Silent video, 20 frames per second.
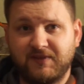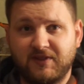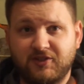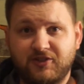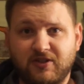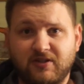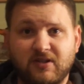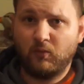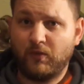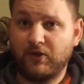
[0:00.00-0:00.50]

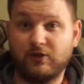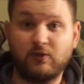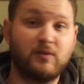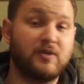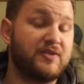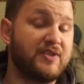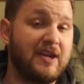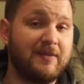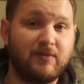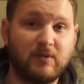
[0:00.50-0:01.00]
fishing, we do
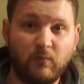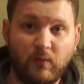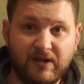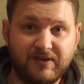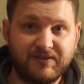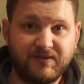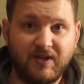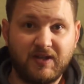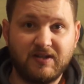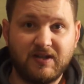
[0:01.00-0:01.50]
this every
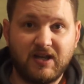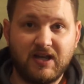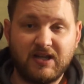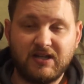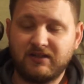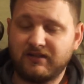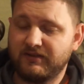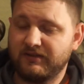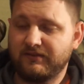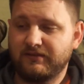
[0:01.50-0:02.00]
Wednesday
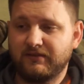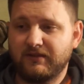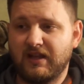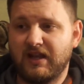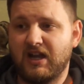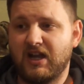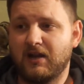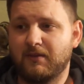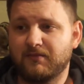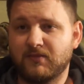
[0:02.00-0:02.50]
night.
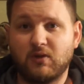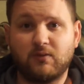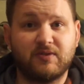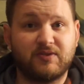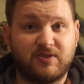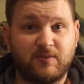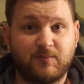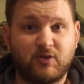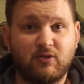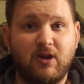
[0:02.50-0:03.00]
You
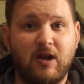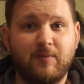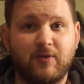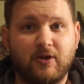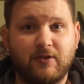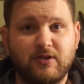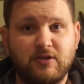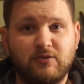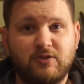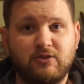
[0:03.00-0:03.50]
can subscribe on
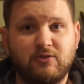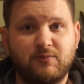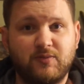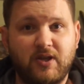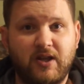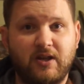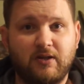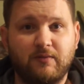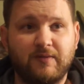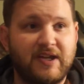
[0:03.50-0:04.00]
our YouTube
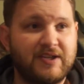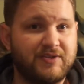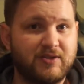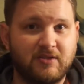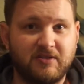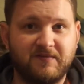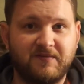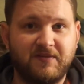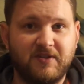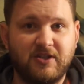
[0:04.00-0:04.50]
channel, That's a
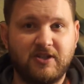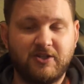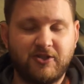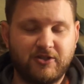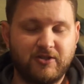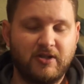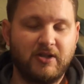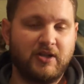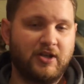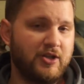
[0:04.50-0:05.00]
Good
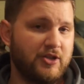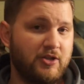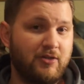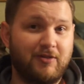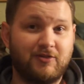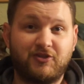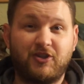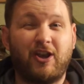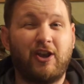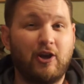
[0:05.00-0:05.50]
Fish. You
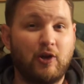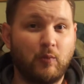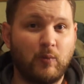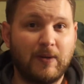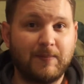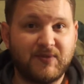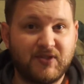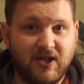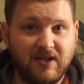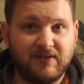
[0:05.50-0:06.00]
can check out our
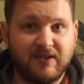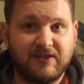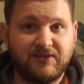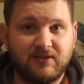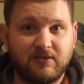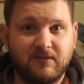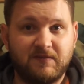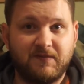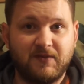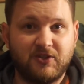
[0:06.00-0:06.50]
website,
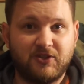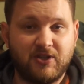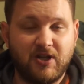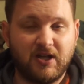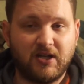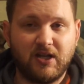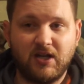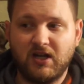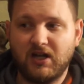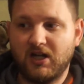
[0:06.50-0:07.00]

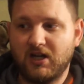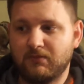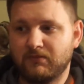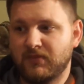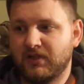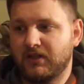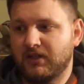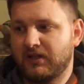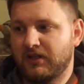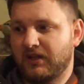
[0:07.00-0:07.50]

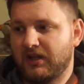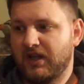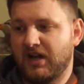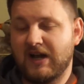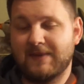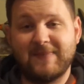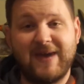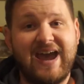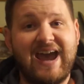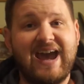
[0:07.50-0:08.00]
that'sagoodfish.com,
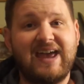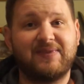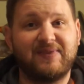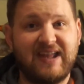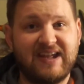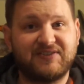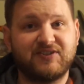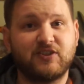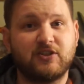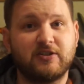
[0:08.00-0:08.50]
at
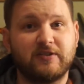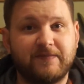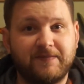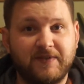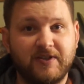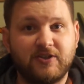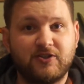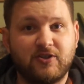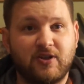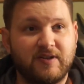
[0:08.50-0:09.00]
That's a Good
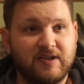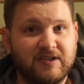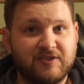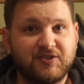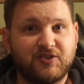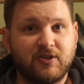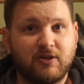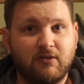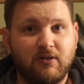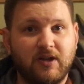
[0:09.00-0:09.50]
Fish on
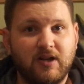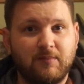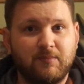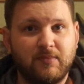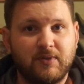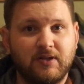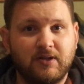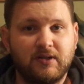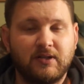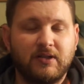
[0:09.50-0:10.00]

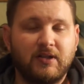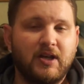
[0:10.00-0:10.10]
Instagram,